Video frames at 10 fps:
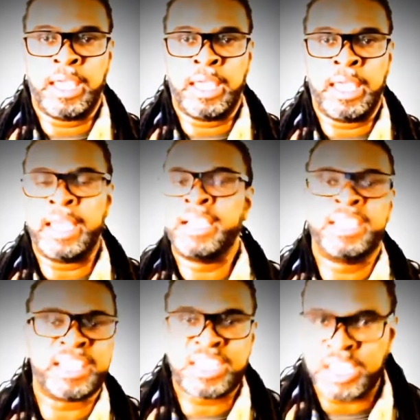in
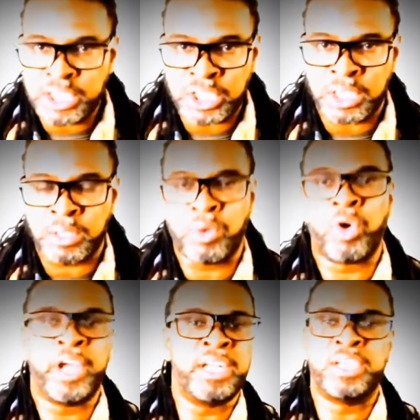dissension
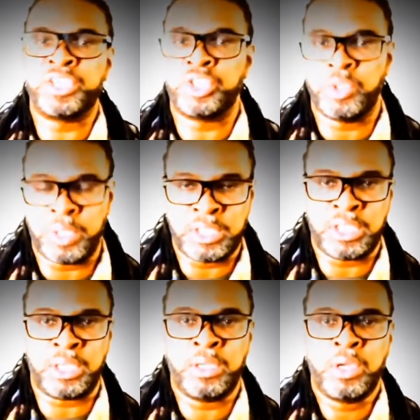or in
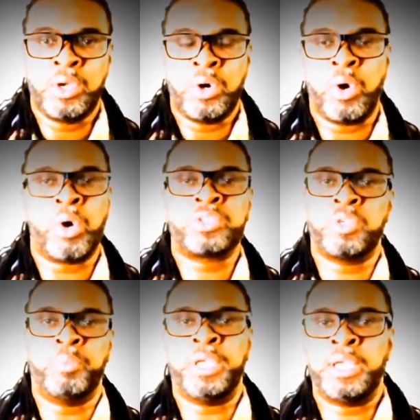disunity or to
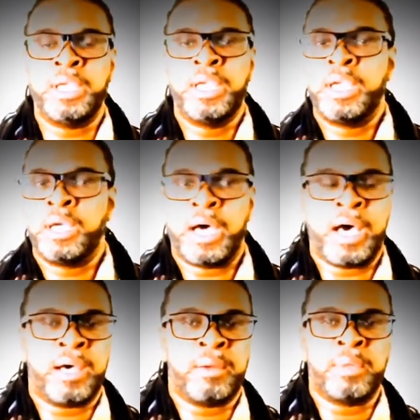be
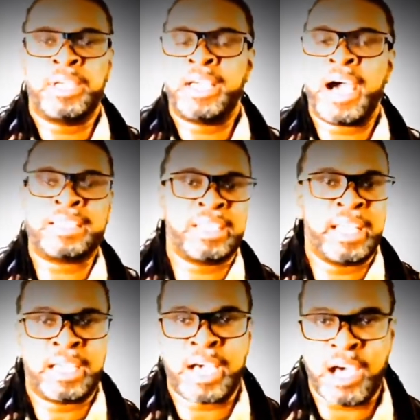constantly
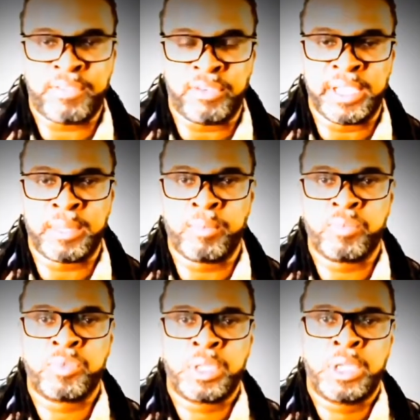in conflict.
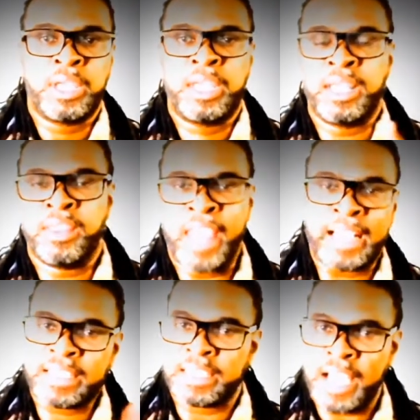
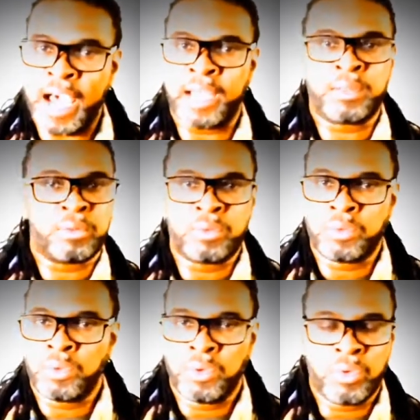That's not
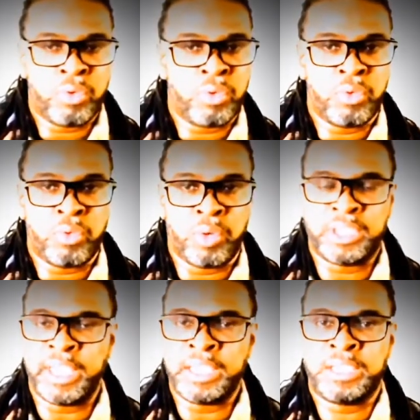what
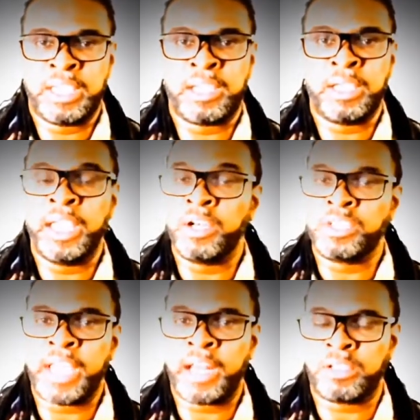the intent,
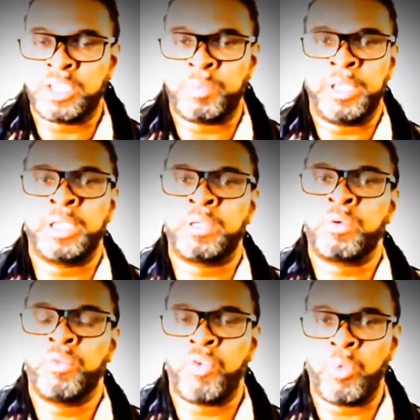energetically speaking,
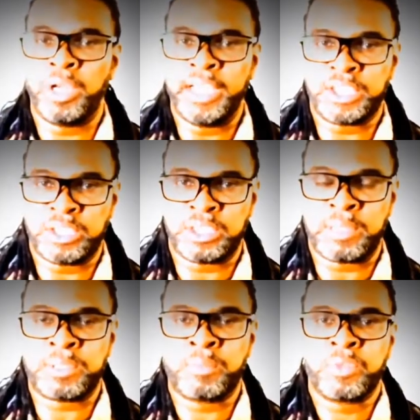for
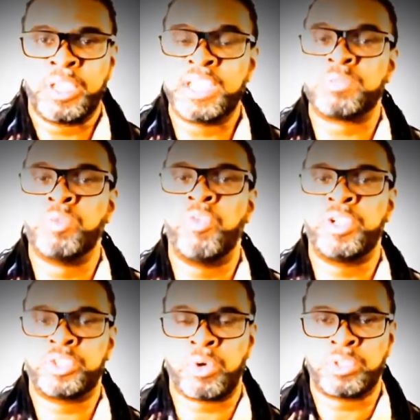relationships. It's moving
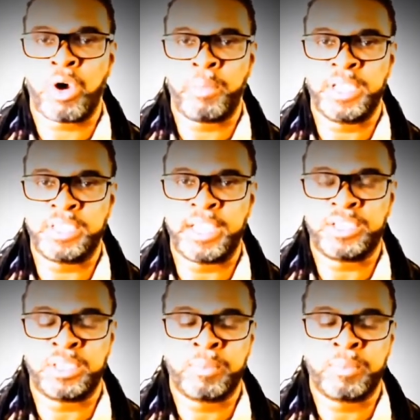us towards harmonization.